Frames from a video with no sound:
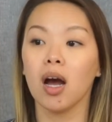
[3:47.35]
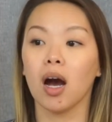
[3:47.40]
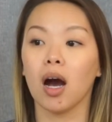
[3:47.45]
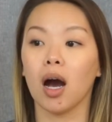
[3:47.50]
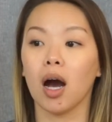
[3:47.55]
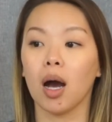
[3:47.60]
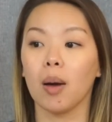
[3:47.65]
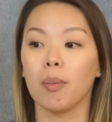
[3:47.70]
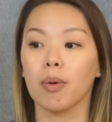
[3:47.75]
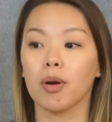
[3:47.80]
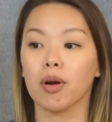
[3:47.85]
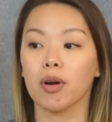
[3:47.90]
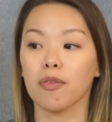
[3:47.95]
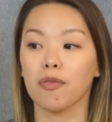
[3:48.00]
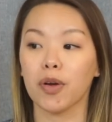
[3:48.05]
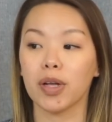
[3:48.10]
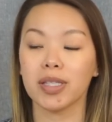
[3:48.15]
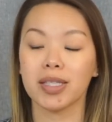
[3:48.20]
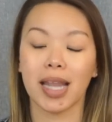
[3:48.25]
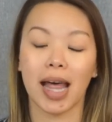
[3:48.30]
um, her
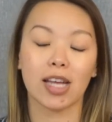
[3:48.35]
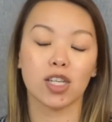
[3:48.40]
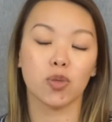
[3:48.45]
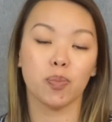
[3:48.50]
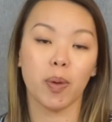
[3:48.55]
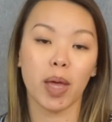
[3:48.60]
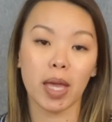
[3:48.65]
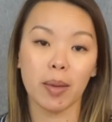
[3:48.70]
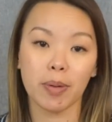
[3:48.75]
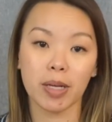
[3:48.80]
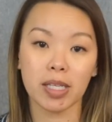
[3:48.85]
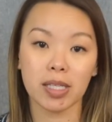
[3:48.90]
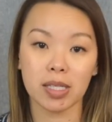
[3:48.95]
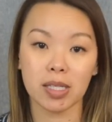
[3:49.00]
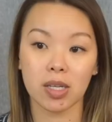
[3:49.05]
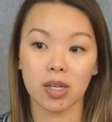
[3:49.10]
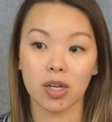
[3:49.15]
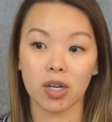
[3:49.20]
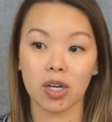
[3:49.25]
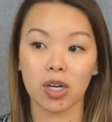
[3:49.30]
friend slash
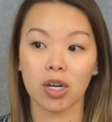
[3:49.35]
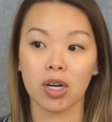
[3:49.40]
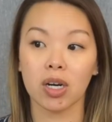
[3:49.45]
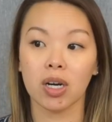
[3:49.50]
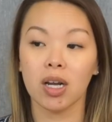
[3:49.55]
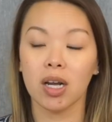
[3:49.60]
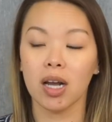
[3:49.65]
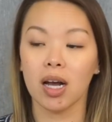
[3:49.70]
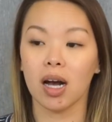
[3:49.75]
babysitter,